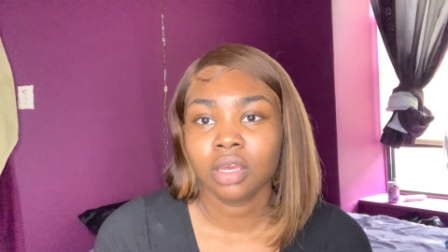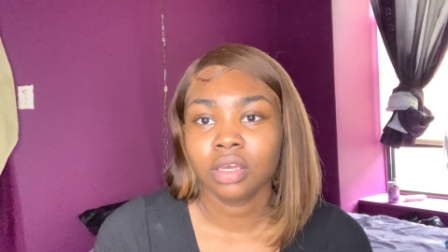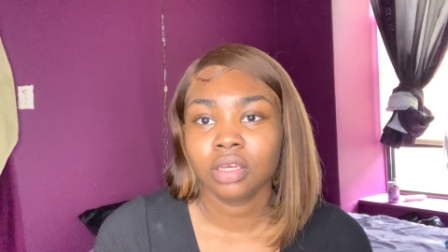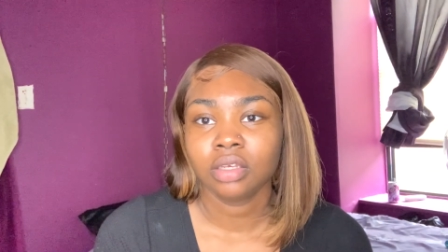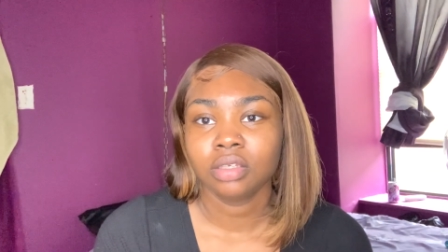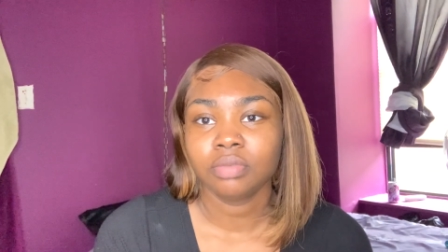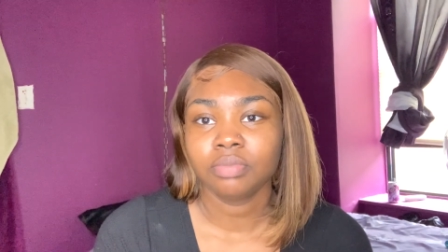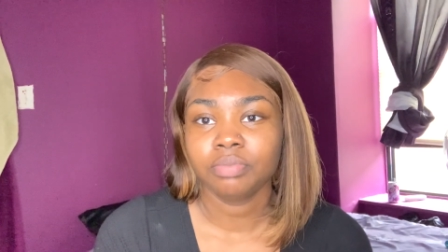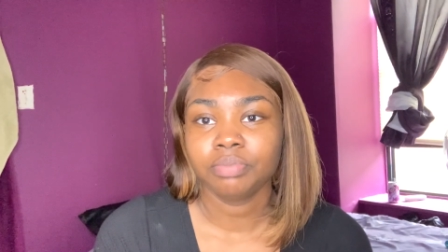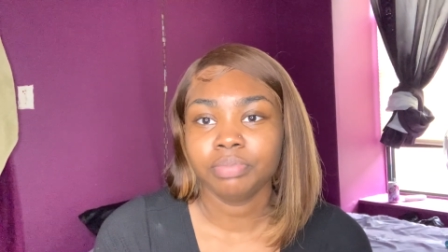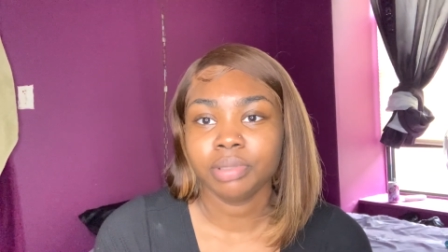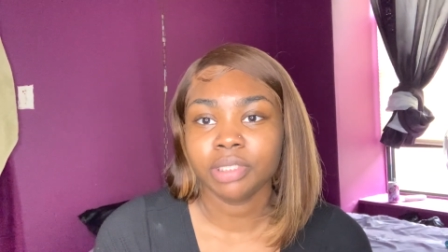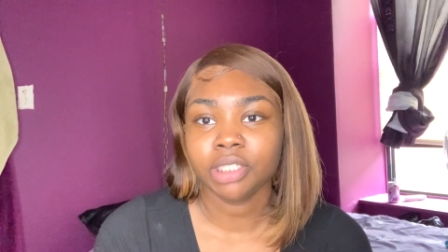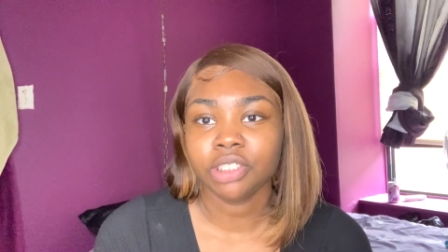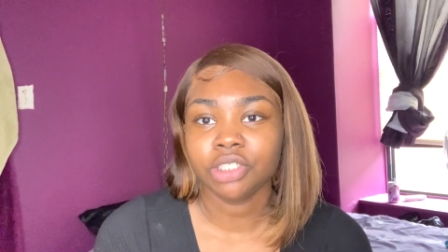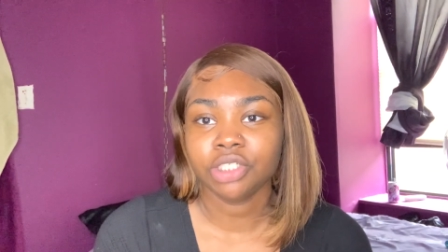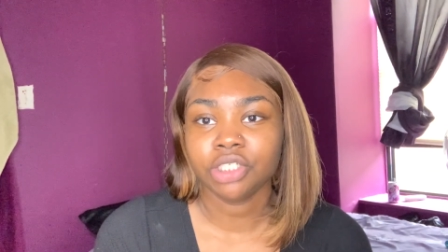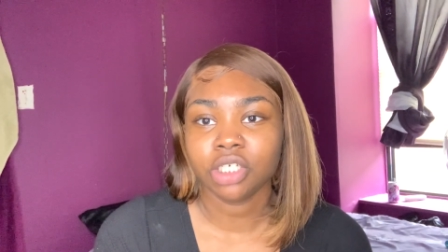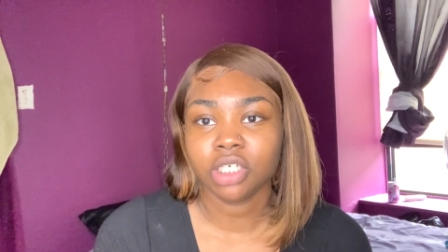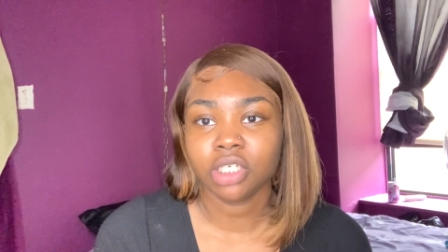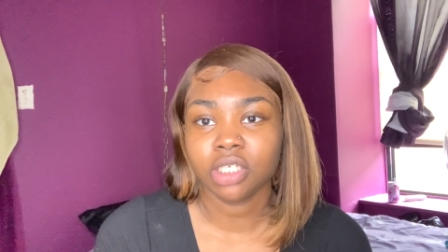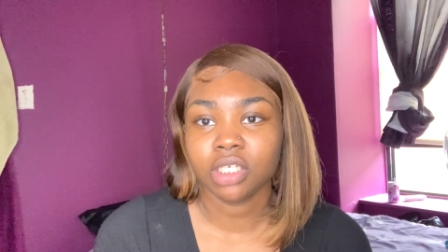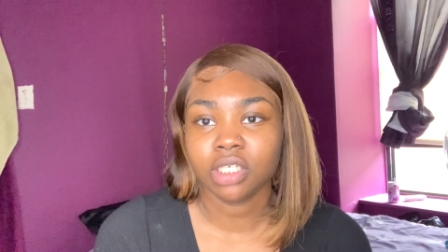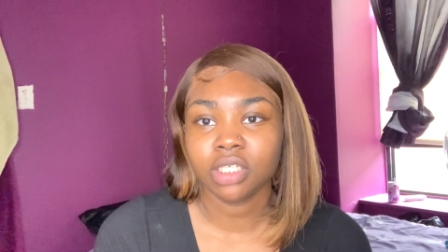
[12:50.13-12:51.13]
bleaching
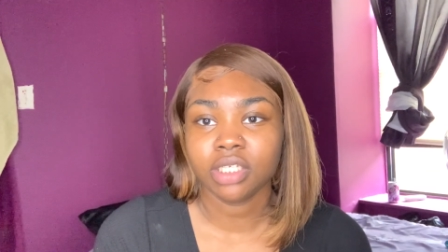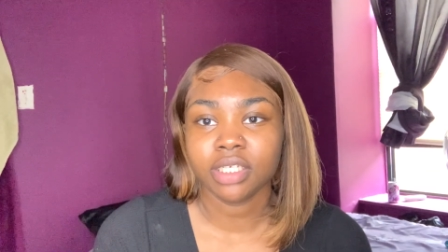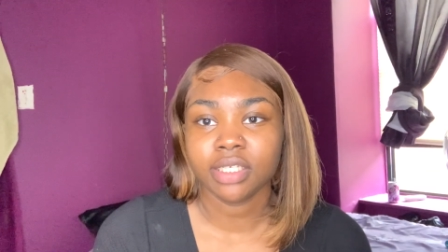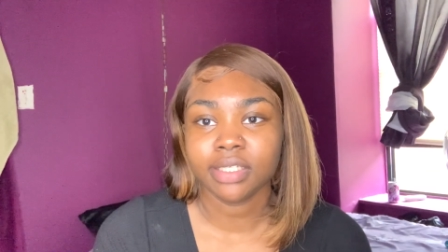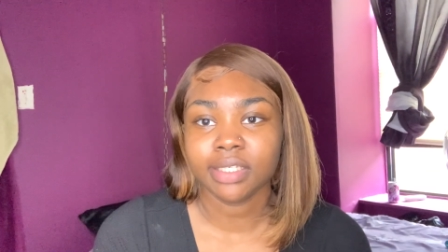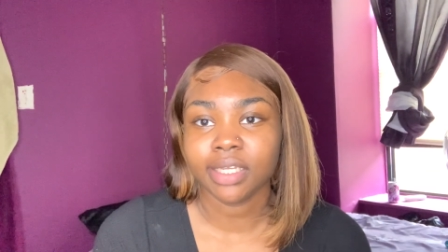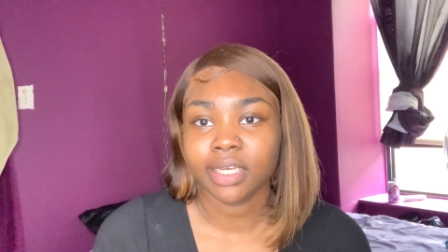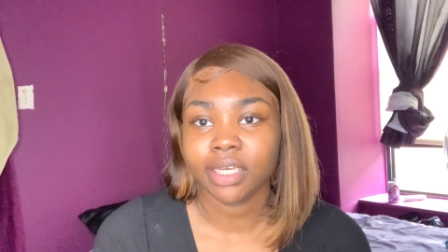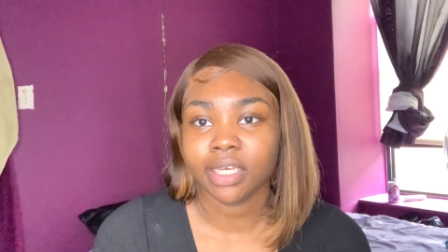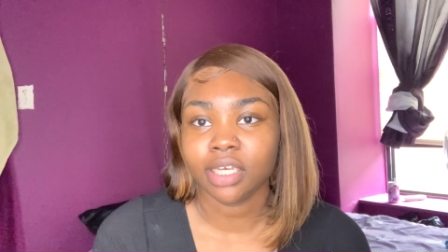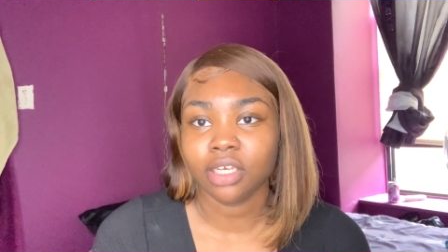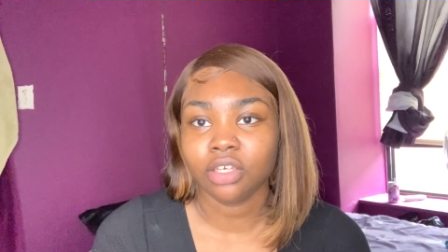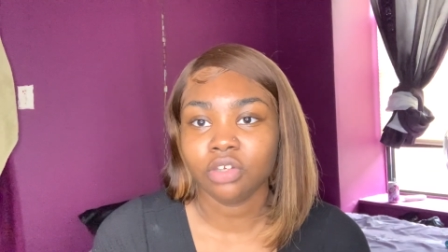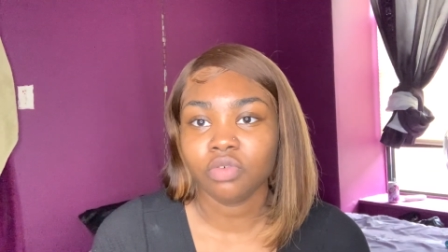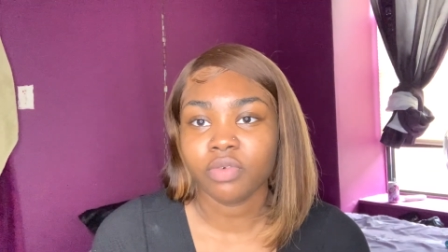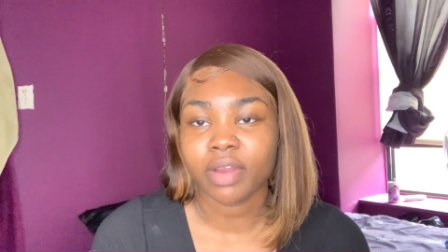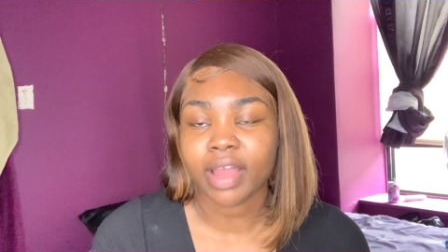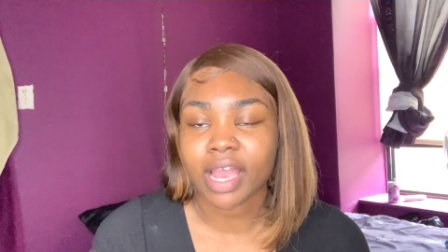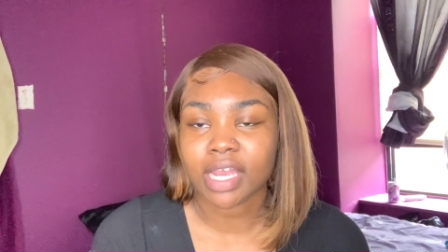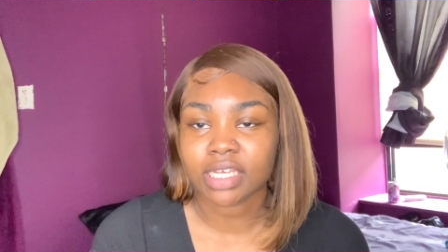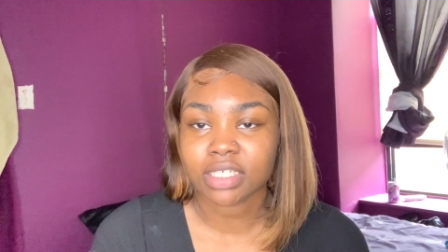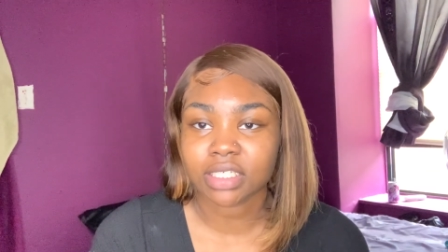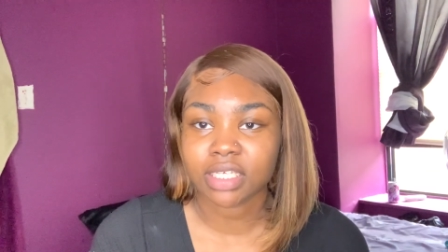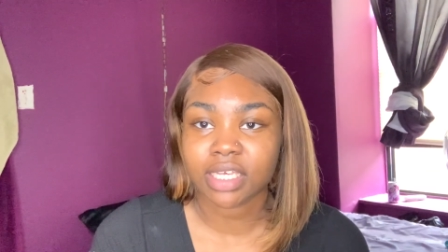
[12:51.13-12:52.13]
and then laying. You
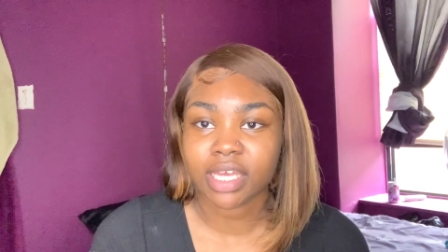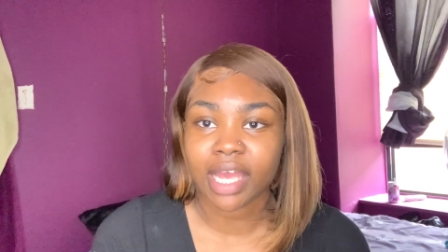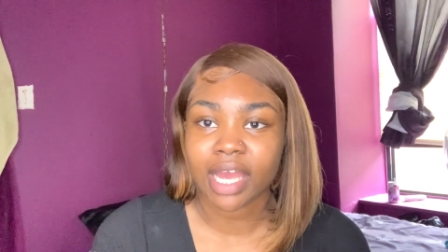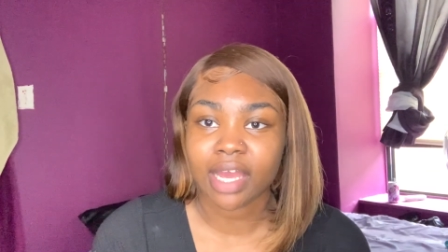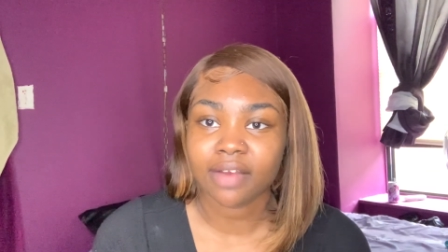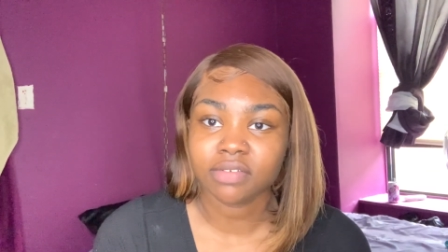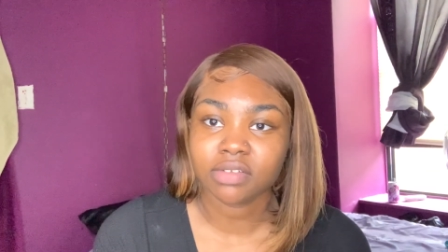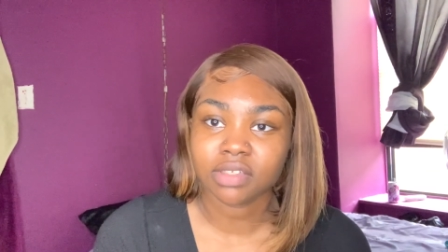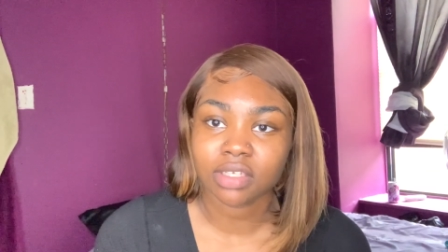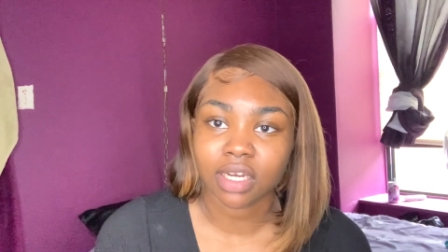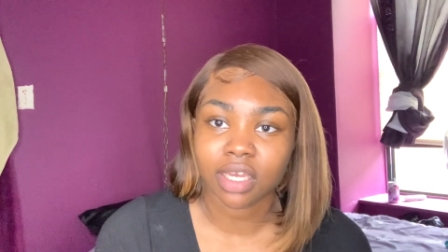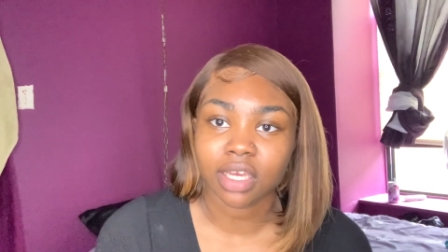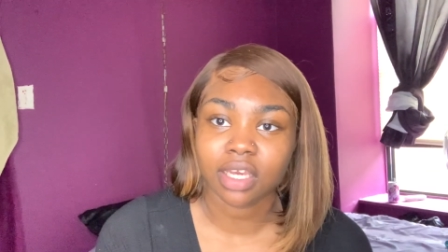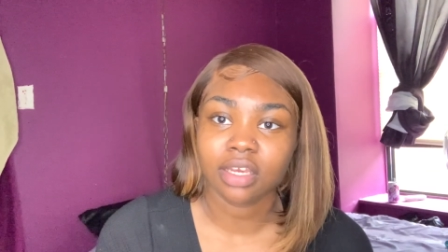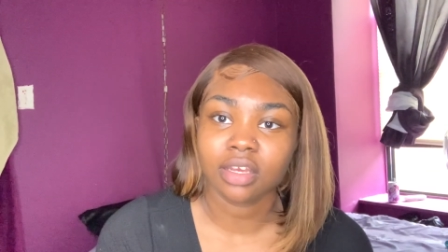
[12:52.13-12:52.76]
actually have to like